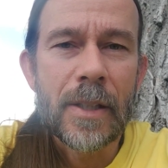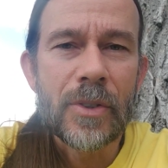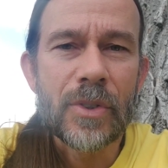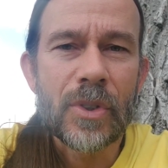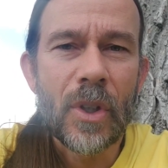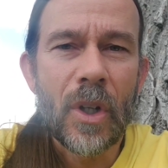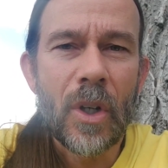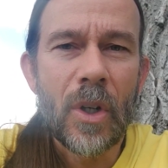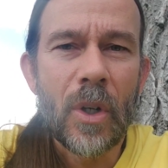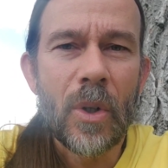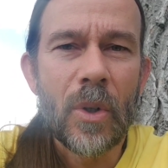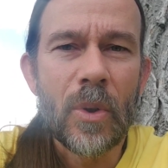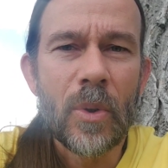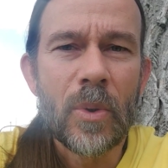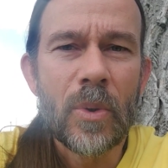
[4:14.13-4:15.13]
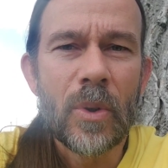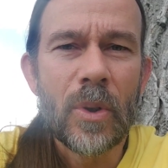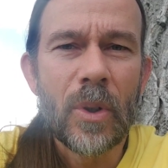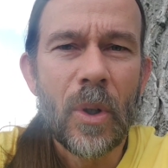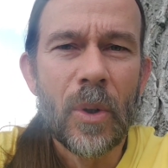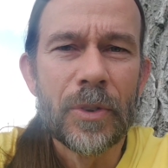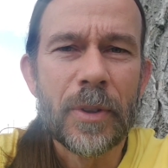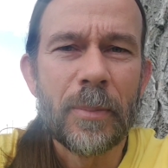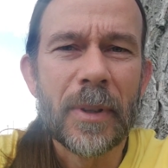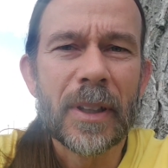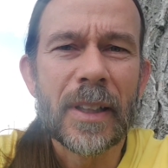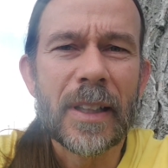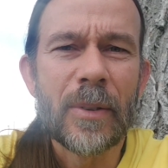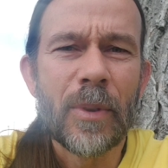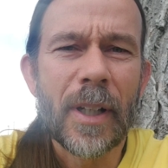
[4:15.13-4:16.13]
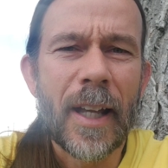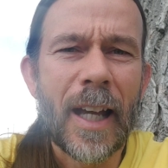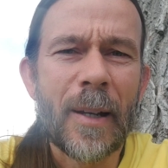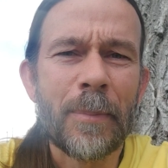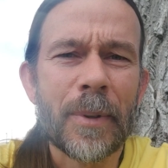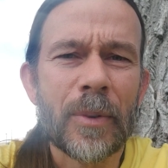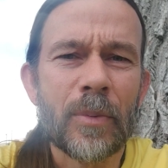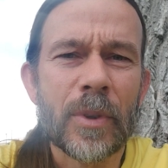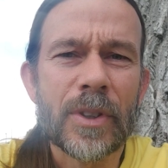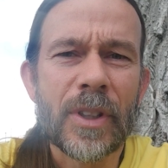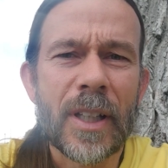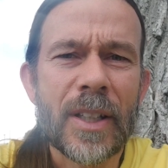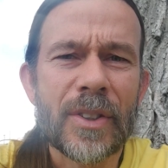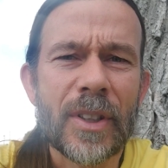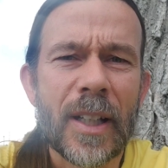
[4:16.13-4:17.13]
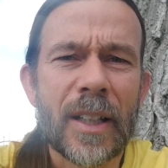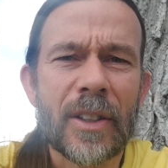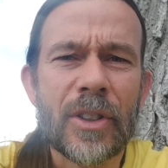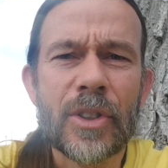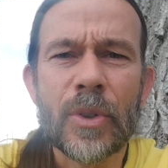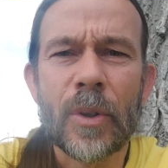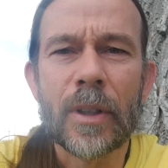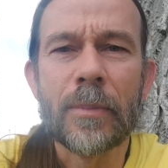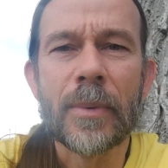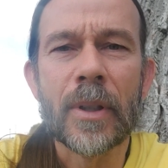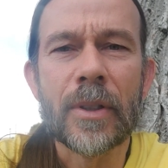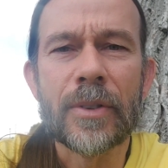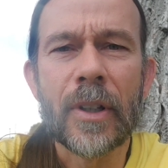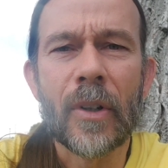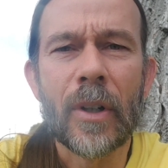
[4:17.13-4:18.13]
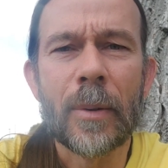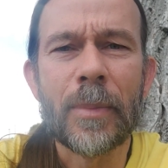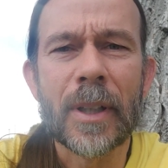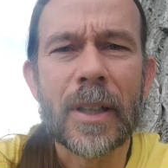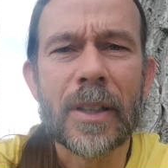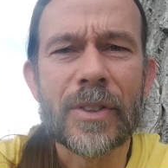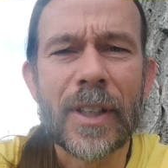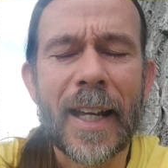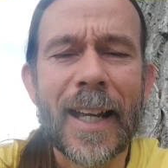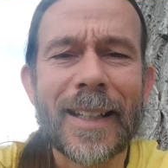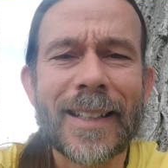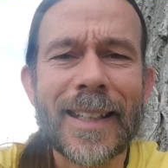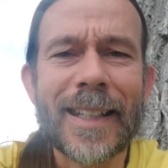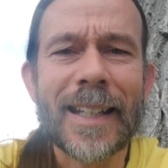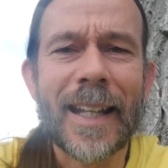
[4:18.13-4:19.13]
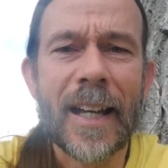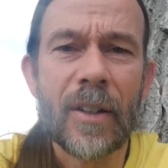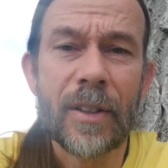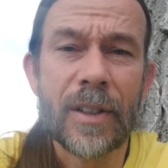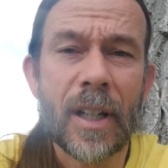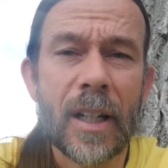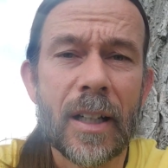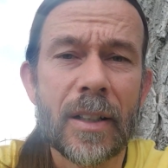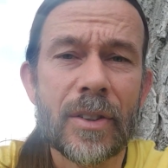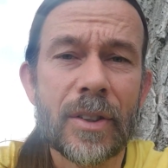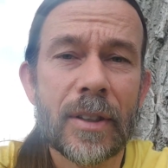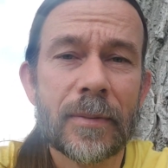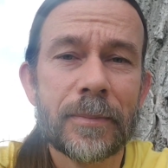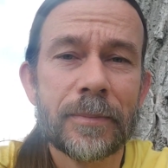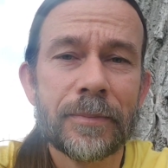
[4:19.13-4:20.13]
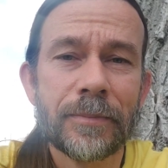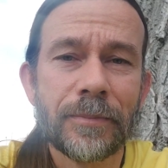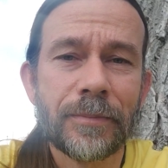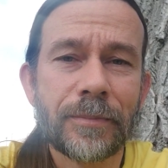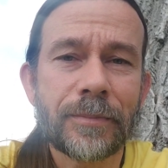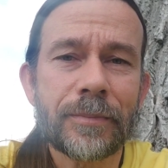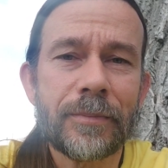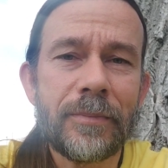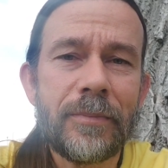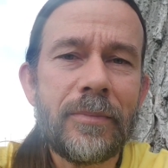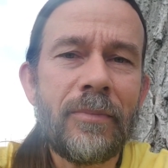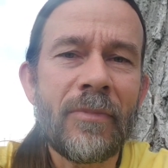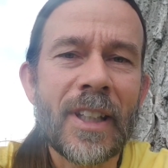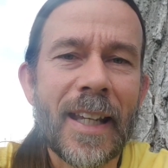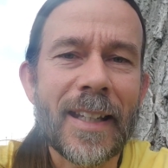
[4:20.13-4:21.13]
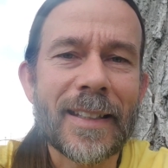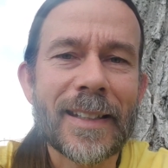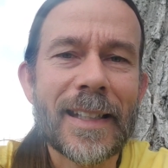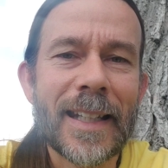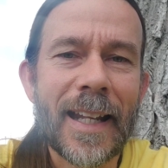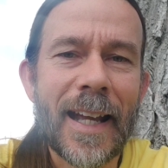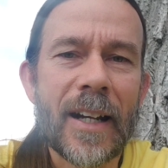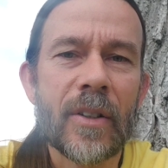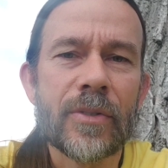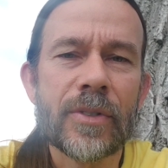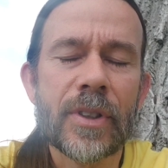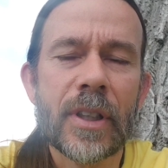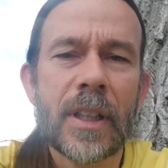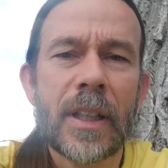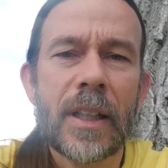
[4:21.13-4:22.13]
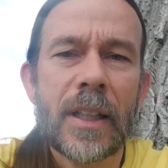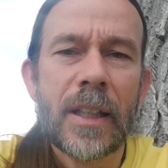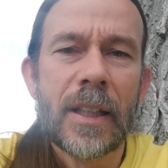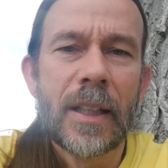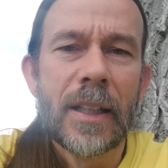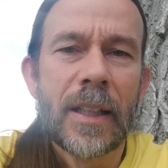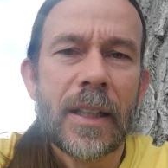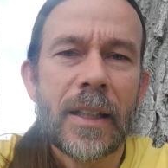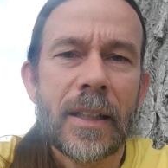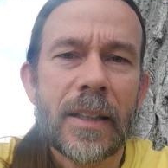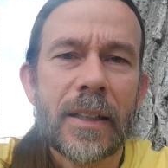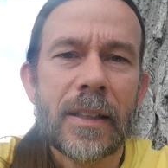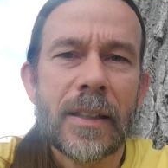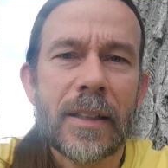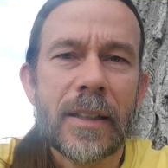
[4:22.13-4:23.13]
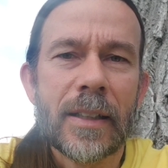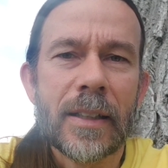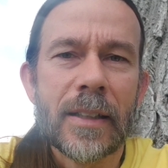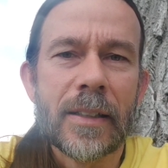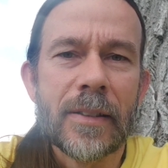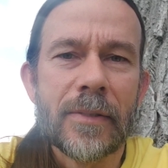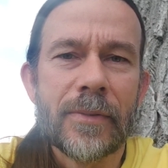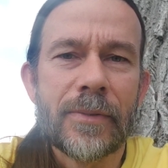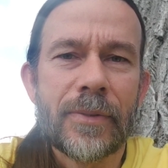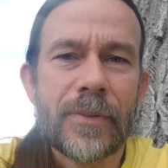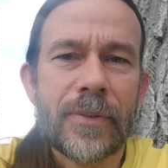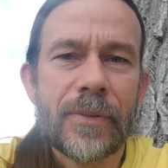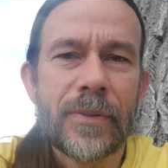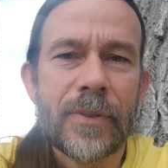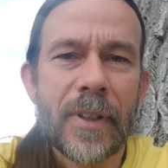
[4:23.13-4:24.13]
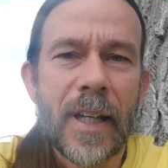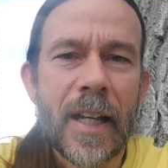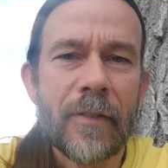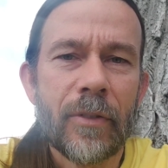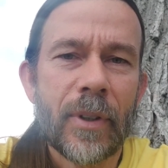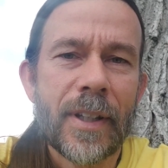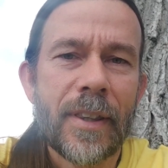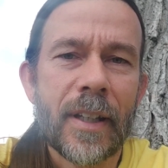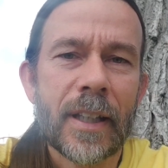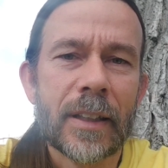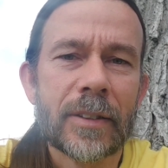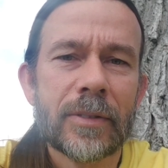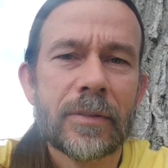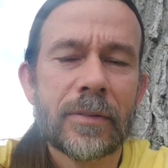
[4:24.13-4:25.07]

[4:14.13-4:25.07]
So ultimately what happened was I decided to join the military because I had to get out of Dodge. I had to get out of everything,